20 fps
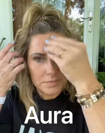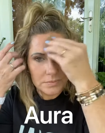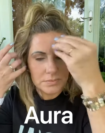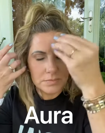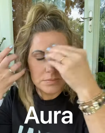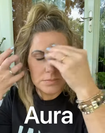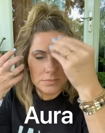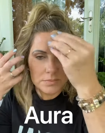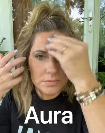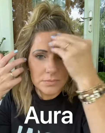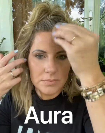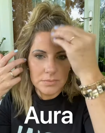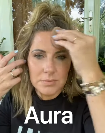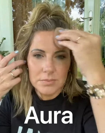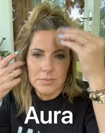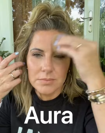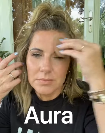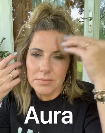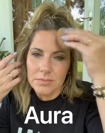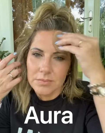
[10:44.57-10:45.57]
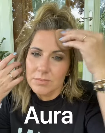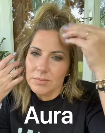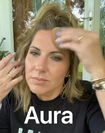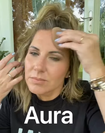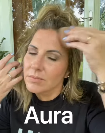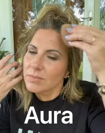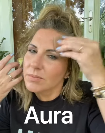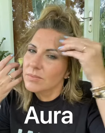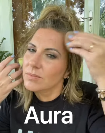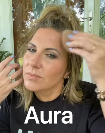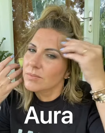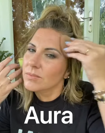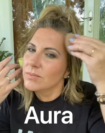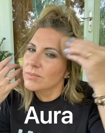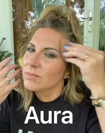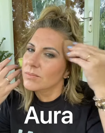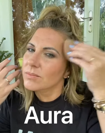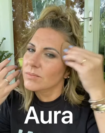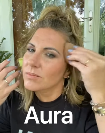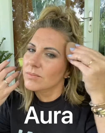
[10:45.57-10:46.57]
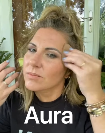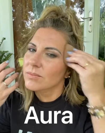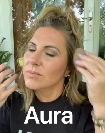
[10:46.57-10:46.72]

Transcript: No one is speaking in this clip.